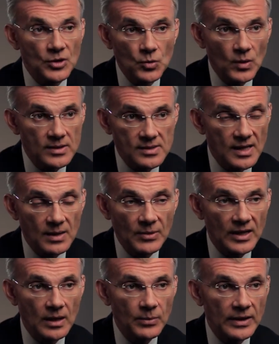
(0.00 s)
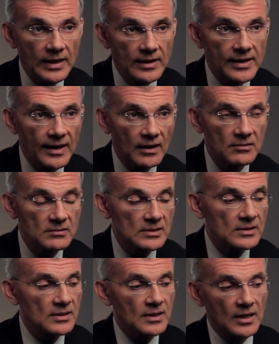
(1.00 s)
ones coming up in India.
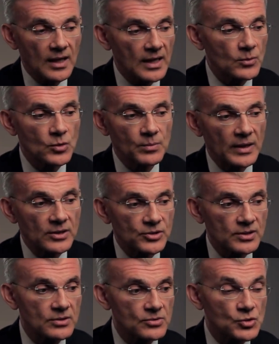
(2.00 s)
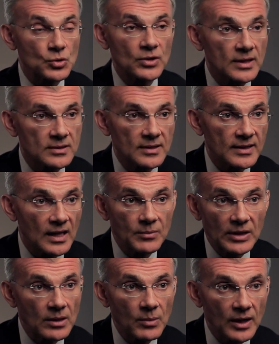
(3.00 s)
Uh, I would mention Surat and
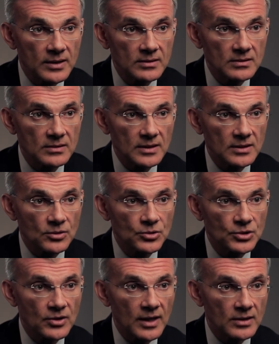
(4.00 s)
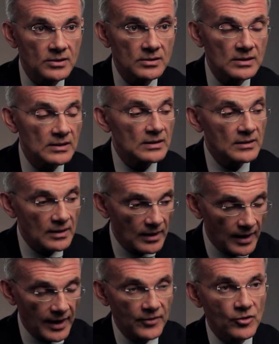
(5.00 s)
Ahmedabad in Gujarat. Uh,
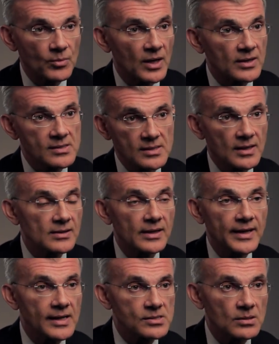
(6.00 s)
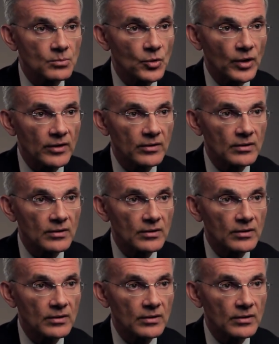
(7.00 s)
Hyderabad is another case in point.